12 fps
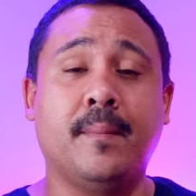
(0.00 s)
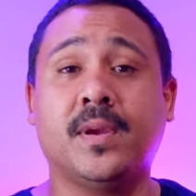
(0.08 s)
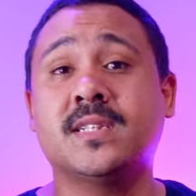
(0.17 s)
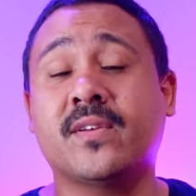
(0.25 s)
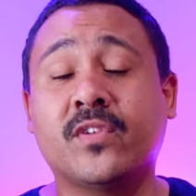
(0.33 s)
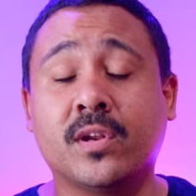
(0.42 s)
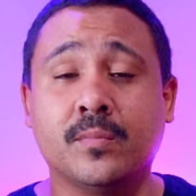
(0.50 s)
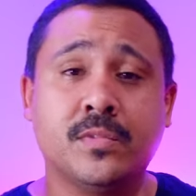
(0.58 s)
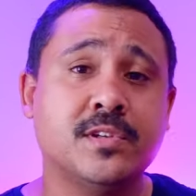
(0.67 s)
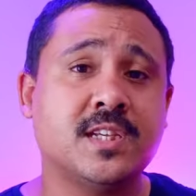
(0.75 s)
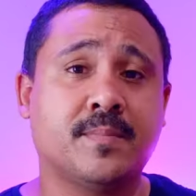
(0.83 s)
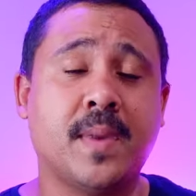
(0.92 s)
Because I've got a
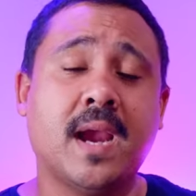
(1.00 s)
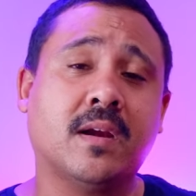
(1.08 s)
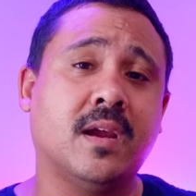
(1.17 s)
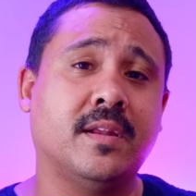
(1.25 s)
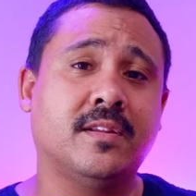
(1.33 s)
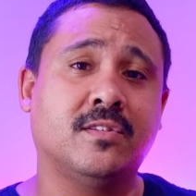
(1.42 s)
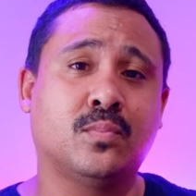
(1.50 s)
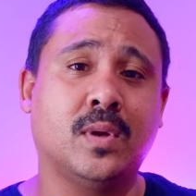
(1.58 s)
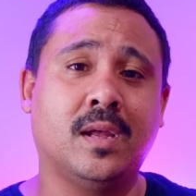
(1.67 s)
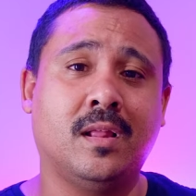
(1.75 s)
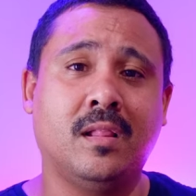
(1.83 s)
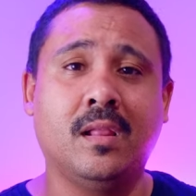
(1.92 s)
music background as
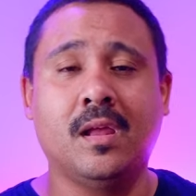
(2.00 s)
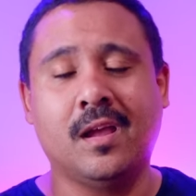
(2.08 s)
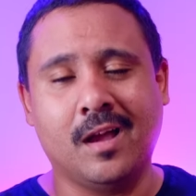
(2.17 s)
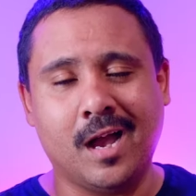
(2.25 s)
well,